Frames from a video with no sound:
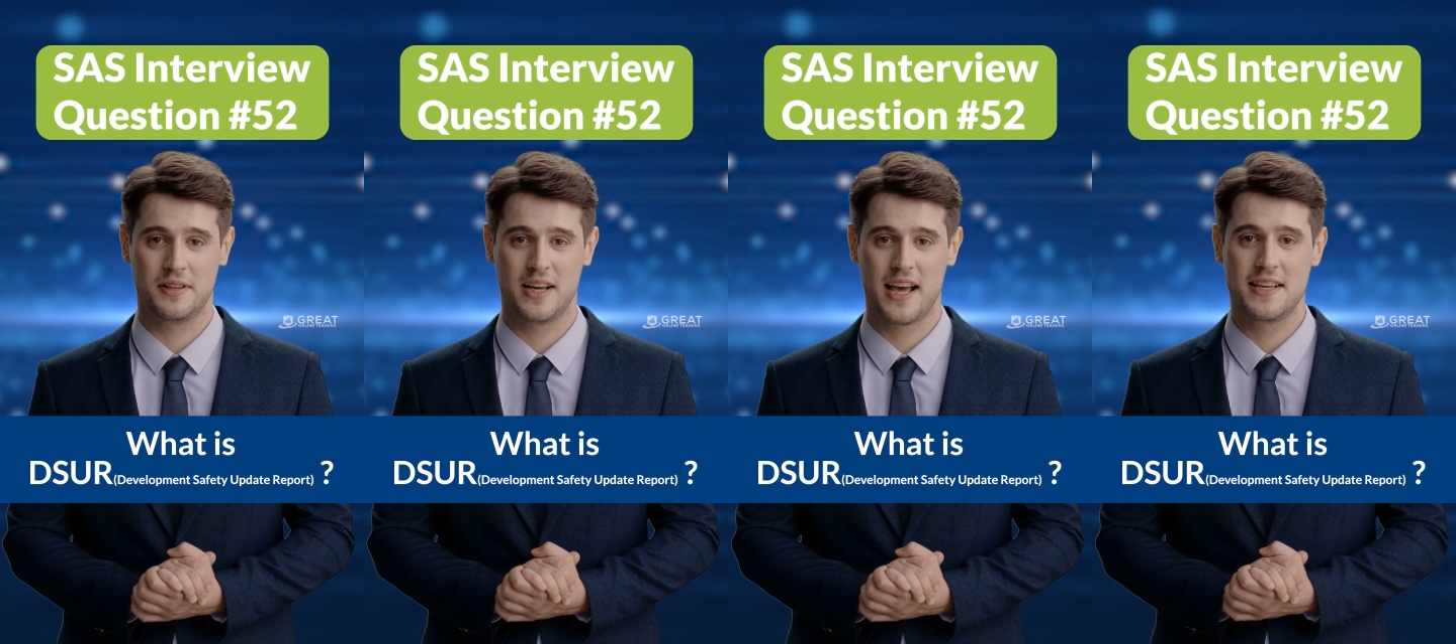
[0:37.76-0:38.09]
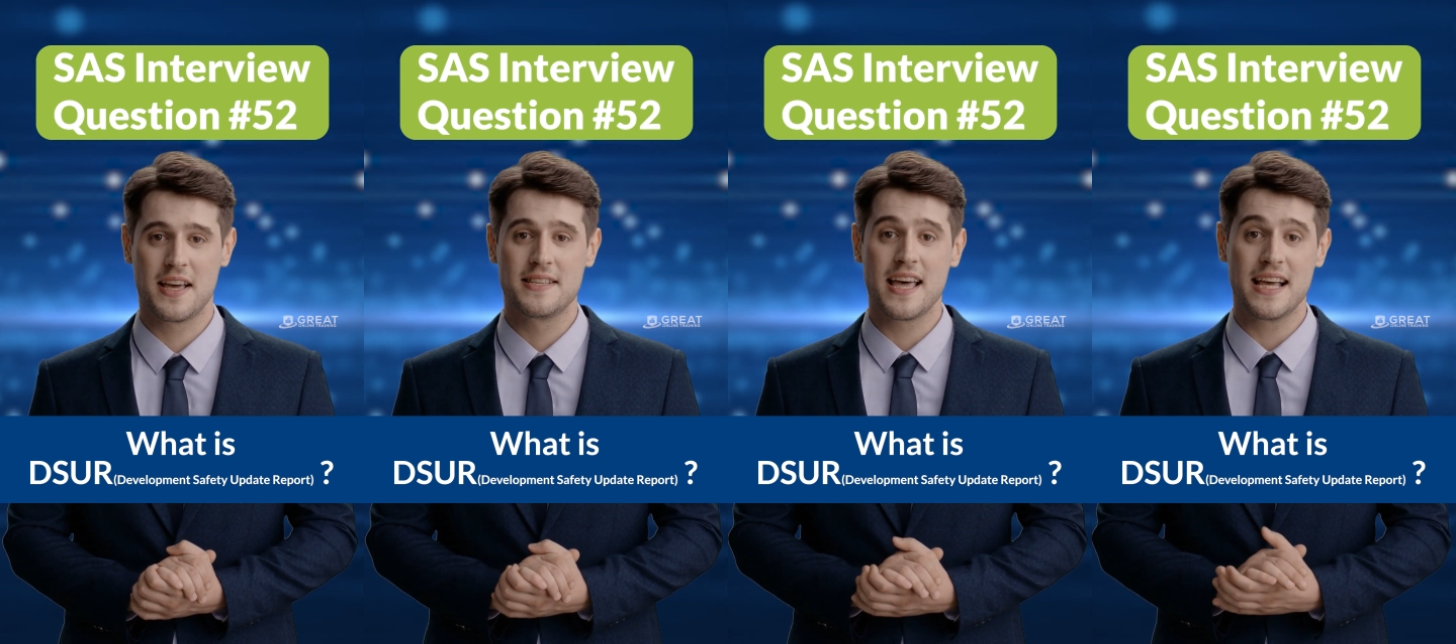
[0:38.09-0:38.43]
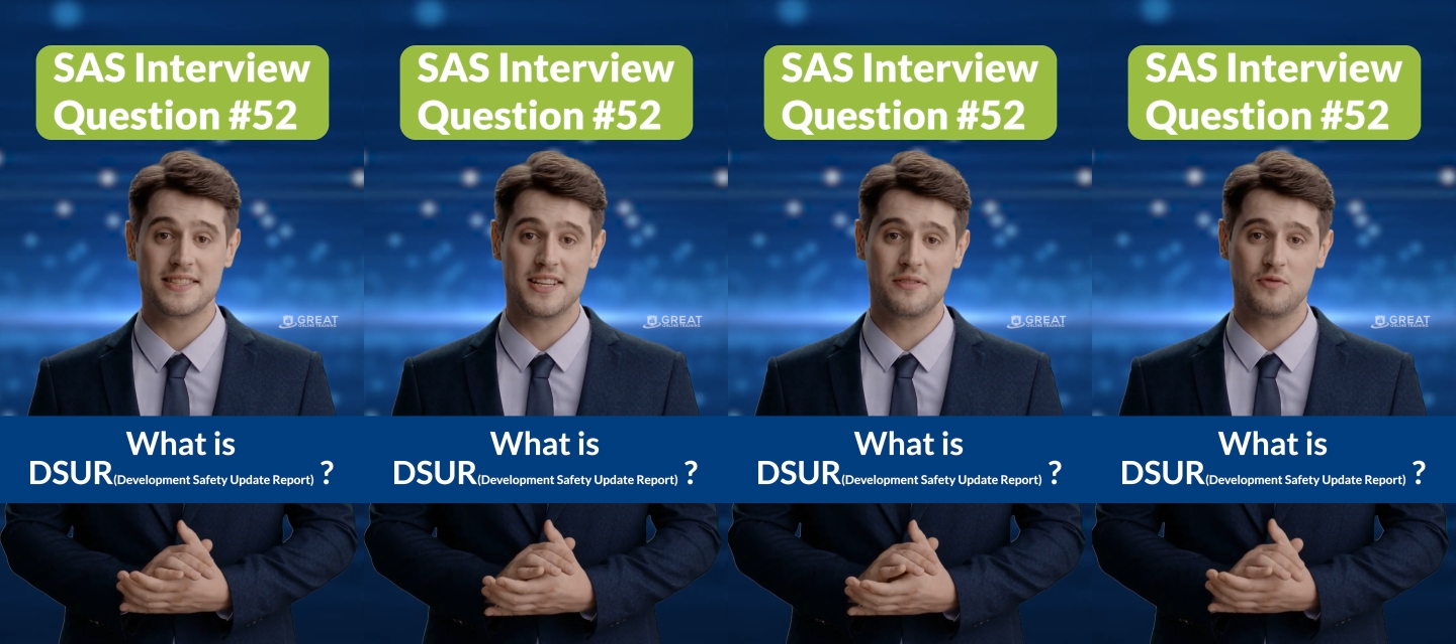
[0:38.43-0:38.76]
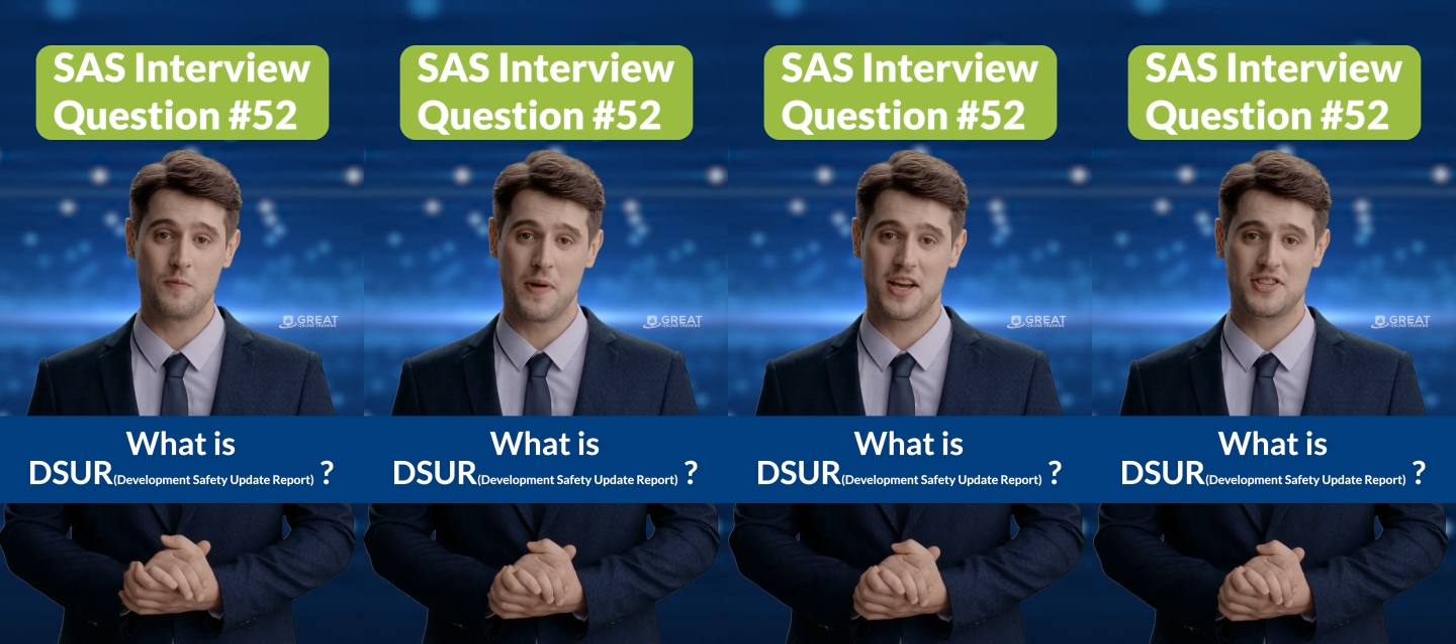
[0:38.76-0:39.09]
It contains
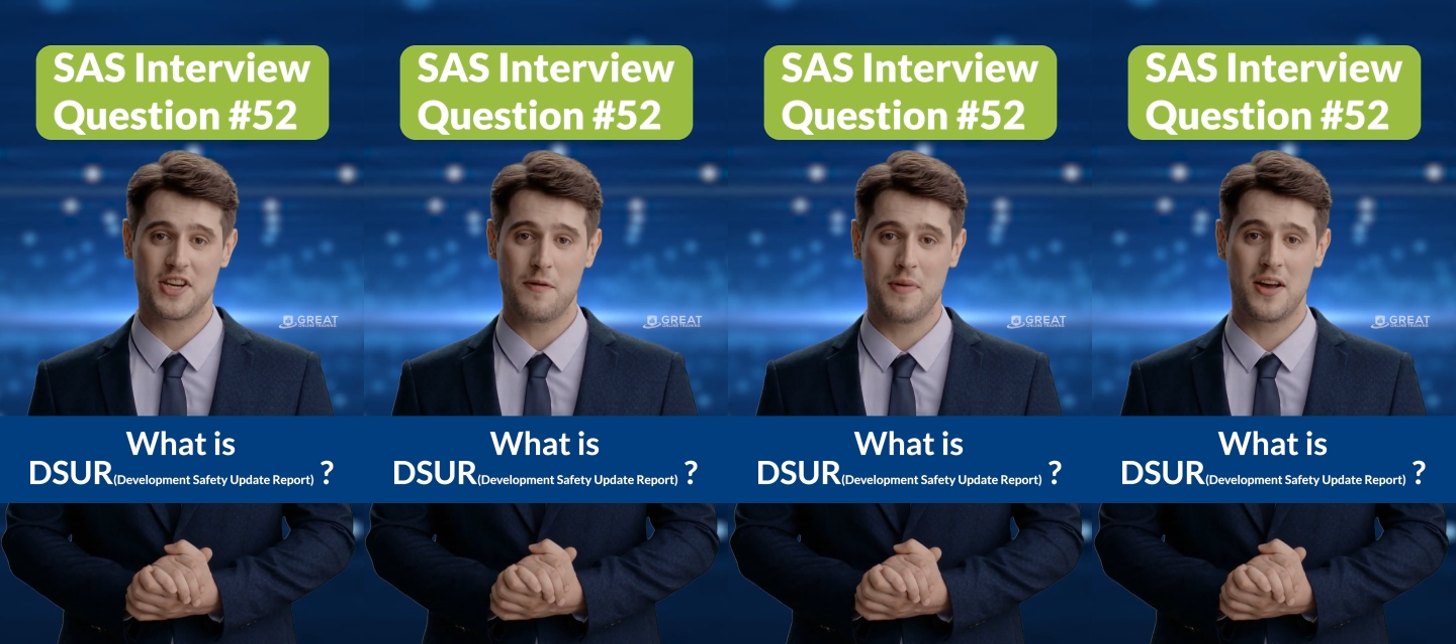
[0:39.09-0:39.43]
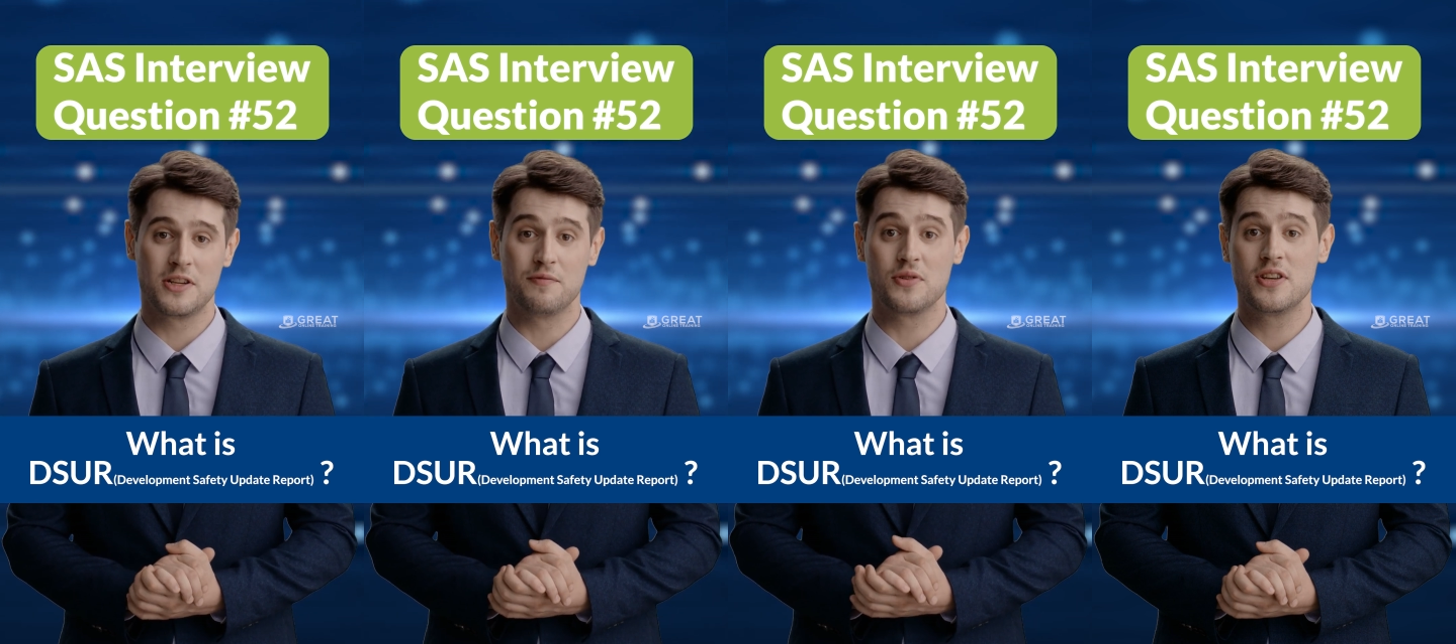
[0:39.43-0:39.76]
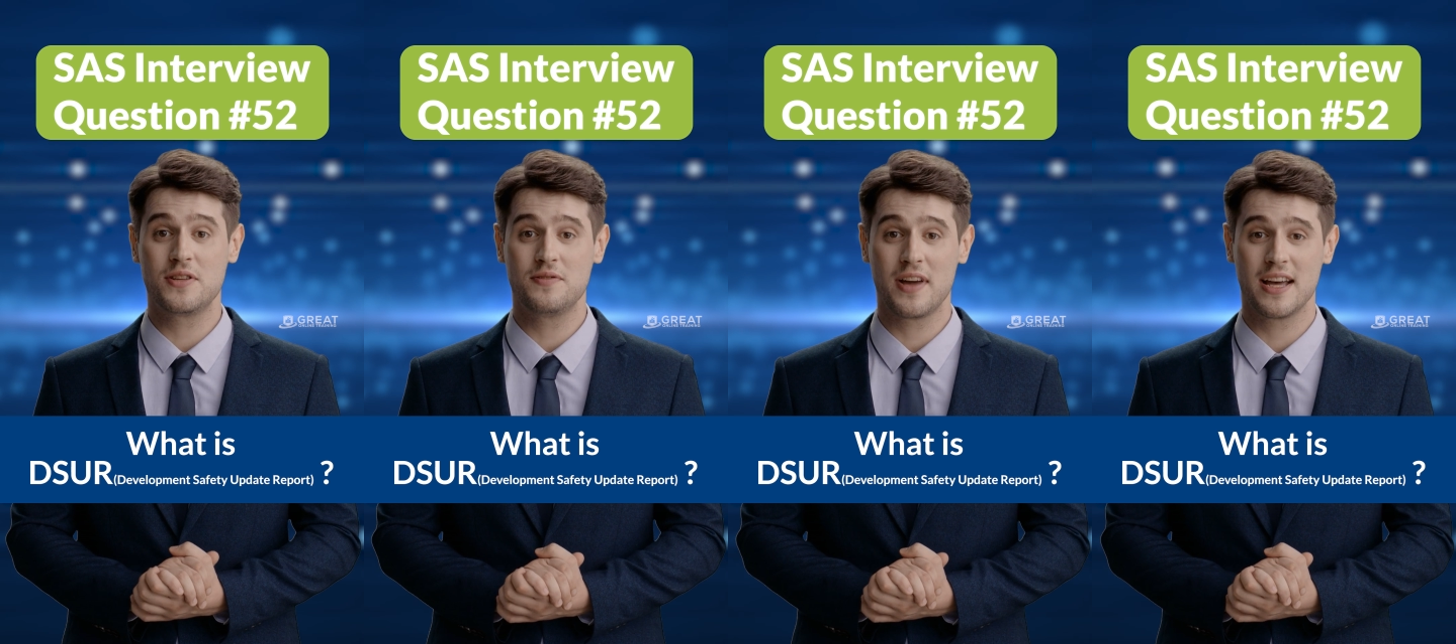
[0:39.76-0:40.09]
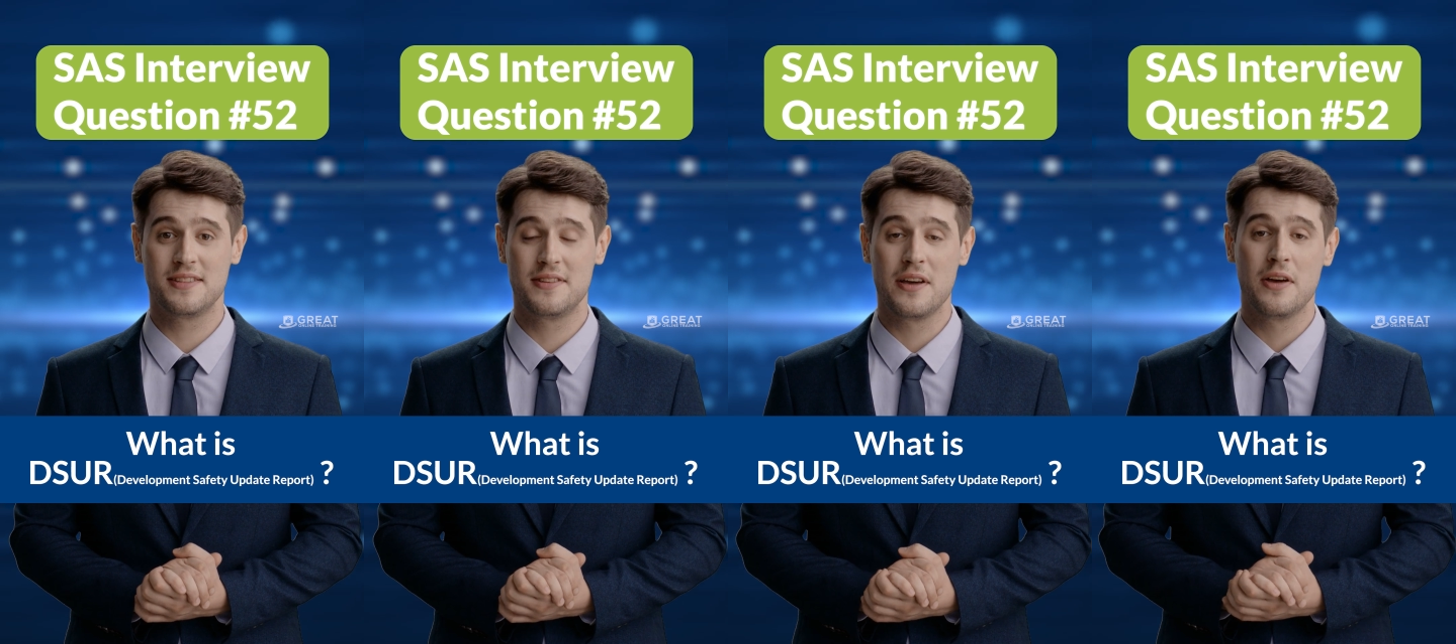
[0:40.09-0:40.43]
information about adverse events,